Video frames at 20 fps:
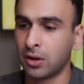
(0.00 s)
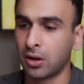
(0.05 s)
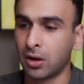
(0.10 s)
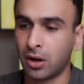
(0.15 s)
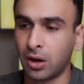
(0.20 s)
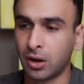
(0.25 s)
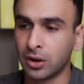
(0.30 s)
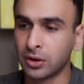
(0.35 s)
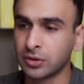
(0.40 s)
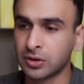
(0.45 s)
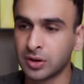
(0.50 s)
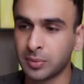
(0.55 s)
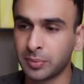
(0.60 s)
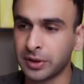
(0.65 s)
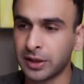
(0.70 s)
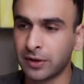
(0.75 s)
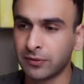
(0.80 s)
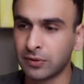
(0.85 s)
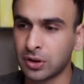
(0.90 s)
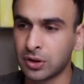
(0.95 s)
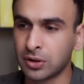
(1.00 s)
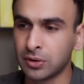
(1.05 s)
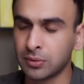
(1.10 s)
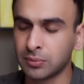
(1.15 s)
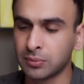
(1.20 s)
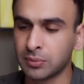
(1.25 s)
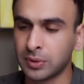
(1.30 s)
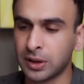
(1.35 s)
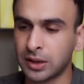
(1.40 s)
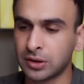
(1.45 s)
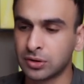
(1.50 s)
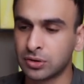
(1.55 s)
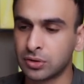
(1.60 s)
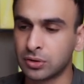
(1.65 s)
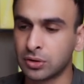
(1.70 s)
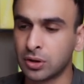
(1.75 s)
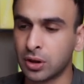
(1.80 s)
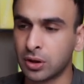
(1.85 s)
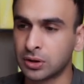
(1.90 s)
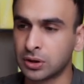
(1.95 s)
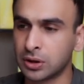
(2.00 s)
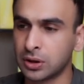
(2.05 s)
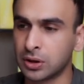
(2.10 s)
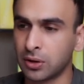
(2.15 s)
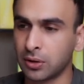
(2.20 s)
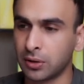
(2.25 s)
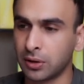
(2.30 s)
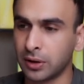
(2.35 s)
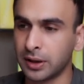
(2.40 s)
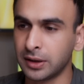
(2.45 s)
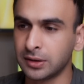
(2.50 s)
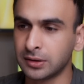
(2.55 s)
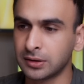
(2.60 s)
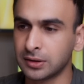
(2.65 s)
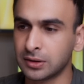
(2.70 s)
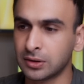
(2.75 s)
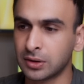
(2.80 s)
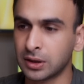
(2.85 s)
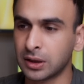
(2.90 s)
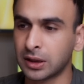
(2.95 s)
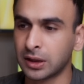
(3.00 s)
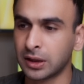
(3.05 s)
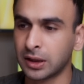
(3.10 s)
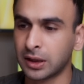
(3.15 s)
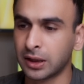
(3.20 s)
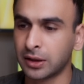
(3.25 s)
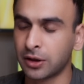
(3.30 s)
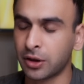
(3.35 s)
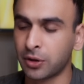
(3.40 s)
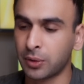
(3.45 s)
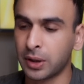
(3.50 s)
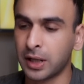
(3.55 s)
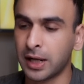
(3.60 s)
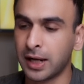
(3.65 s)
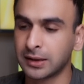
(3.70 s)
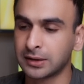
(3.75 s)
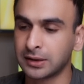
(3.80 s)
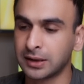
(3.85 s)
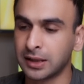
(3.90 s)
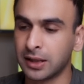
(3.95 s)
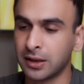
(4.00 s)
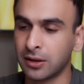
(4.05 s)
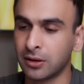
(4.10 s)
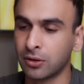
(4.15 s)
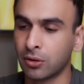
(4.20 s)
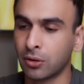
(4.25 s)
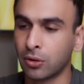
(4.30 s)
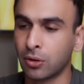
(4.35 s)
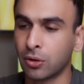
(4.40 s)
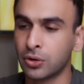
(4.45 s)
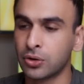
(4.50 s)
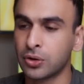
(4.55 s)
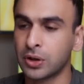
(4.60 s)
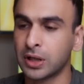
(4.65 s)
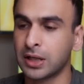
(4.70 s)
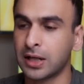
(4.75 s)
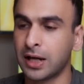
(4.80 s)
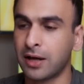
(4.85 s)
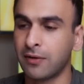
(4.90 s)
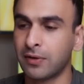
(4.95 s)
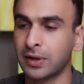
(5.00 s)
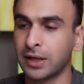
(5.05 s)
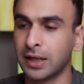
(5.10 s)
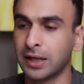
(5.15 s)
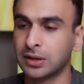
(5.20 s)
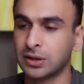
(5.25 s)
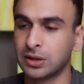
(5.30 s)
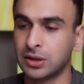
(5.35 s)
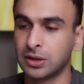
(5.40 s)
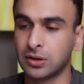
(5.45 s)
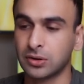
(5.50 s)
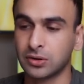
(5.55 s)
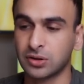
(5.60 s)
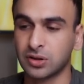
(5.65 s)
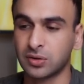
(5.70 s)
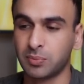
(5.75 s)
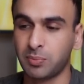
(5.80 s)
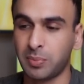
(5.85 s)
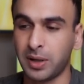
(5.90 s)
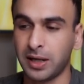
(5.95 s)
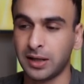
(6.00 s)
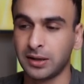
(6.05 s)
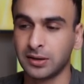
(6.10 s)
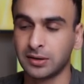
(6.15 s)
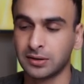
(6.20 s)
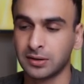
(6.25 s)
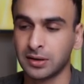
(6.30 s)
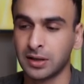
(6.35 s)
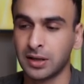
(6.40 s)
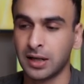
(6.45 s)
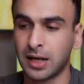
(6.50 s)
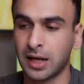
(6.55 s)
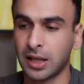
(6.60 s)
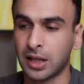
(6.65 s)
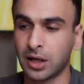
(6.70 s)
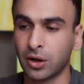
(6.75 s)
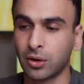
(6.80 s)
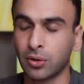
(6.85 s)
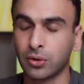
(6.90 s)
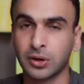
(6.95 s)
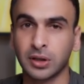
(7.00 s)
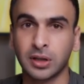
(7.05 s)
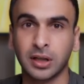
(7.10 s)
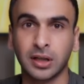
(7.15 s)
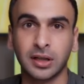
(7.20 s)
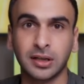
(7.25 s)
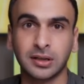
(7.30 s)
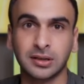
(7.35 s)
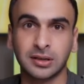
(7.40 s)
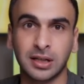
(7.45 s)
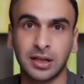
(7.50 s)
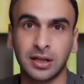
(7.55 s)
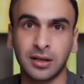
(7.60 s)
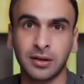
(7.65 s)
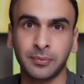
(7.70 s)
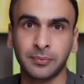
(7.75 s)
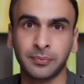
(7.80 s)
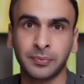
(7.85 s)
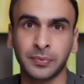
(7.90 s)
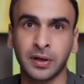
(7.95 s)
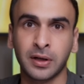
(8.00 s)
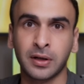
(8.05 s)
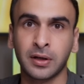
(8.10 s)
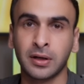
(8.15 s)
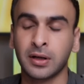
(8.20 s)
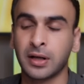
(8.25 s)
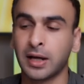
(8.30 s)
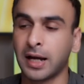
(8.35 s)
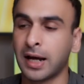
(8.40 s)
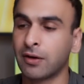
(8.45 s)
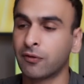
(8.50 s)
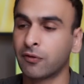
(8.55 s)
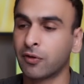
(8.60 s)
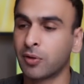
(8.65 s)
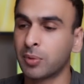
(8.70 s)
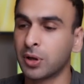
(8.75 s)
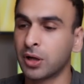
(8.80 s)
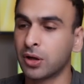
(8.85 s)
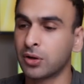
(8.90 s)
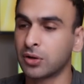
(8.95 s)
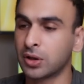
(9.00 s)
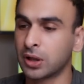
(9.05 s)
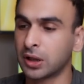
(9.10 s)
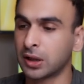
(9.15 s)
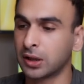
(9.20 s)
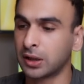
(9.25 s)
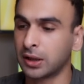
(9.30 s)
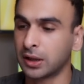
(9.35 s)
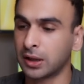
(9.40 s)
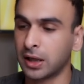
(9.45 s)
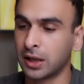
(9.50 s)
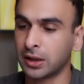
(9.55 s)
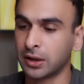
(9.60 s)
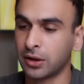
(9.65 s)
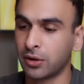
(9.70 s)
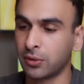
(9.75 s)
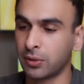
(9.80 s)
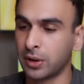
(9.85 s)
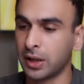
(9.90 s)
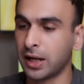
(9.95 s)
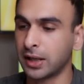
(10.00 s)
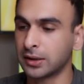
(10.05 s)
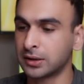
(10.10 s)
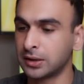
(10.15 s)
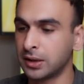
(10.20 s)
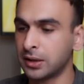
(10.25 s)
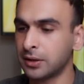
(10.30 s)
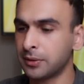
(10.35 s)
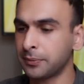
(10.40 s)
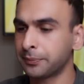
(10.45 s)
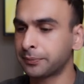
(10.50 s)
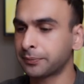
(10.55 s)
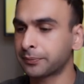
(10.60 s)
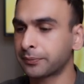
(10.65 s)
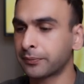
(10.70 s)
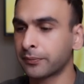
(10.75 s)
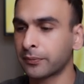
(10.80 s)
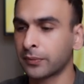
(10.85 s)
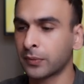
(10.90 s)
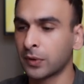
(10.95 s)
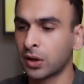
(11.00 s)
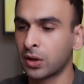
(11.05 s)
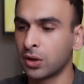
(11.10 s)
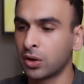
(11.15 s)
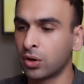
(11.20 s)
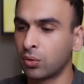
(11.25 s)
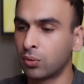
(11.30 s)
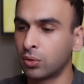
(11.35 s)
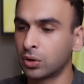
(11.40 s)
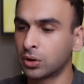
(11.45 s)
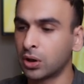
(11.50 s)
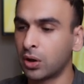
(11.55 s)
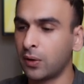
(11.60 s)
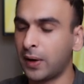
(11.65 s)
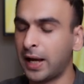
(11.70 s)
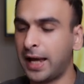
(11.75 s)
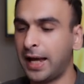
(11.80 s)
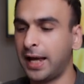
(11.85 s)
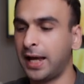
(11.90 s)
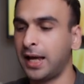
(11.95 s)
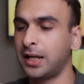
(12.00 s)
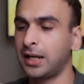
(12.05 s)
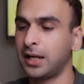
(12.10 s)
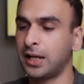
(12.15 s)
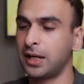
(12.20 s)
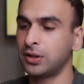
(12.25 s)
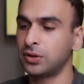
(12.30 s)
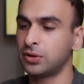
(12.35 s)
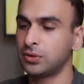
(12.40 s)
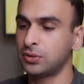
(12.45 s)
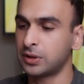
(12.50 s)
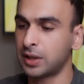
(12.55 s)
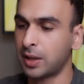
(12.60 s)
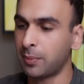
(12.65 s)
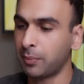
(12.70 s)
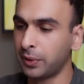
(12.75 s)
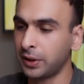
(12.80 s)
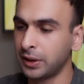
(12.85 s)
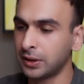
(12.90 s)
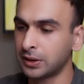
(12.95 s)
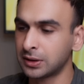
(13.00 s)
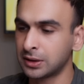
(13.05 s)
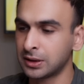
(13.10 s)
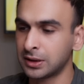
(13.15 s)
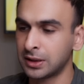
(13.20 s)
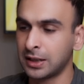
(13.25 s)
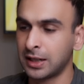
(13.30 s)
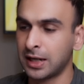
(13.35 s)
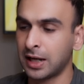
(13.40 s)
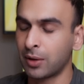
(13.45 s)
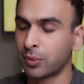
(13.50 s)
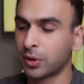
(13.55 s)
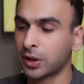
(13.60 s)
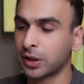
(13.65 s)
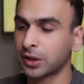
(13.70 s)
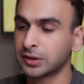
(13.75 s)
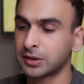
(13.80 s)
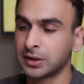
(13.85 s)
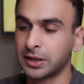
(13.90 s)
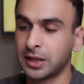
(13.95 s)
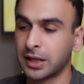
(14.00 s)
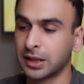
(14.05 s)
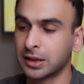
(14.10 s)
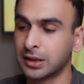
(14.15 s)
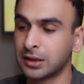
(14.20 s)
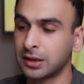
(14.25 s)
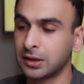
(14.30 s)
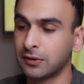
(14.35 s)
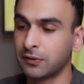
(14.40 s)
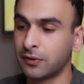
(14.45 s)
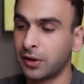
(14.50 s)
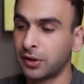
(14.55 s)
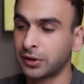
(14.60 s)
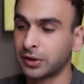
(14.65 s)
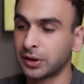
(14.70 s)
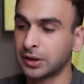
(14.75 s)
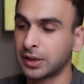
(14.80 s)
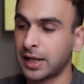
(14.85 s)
All you simply have to do is you go to your list. You can click on the 3 dots here, or you can navigate to your space and then go to the list here. And from here, you can click on the 3 dots here. We'll go ahead and do template, and we're going to select default